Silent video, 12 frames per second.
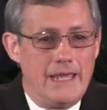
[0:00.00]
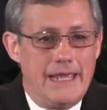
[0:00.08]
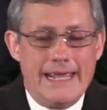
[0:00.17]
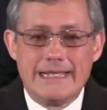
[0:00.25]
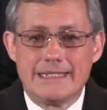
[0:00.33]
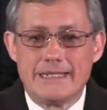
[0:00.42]

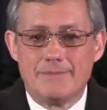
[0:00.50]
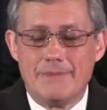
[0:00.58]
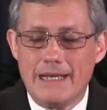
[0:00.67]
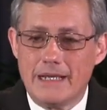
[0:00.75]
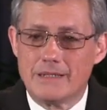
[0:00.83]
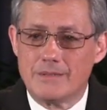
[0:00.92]
He's
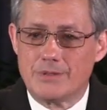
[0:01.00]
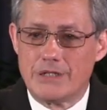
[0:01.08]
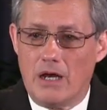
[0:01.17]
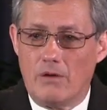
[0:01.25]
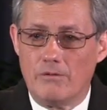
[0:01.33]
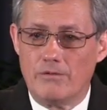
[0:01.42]
submitting
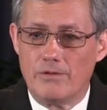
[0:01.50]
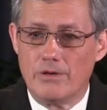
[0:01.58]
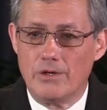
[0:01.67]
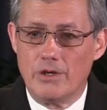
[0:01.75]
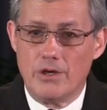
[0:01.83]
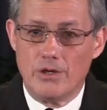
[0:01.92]
himself
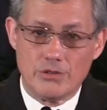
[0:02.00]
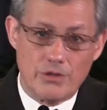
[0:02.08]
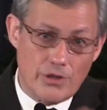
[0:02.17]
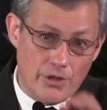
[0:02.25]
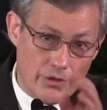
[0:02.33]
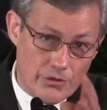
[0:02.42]
to
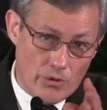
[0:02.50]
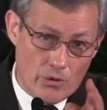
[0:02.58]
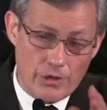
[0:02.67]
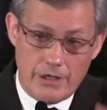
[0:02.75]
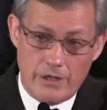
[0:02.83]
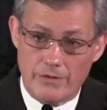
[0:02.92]
the
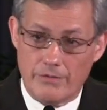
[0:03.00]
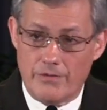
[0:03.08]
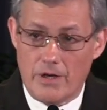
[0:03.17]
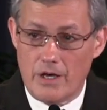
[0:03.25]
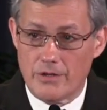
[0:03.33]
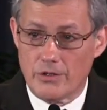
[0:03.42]
authority of the
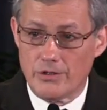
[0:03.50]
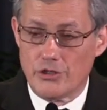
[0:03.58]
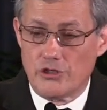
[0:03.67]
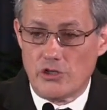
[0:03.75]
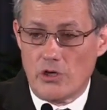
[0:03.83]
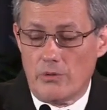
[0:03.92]
Father to
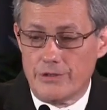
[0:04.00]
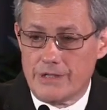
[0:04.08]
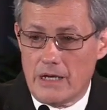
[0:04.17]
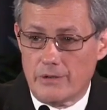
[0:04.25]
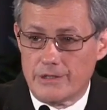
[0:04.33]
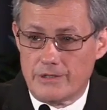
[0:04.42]
show us
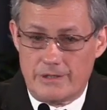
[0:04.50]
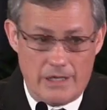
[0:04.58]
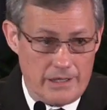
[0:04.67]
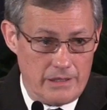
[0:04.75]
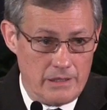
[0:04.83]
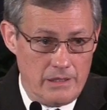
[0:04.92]
how it's done.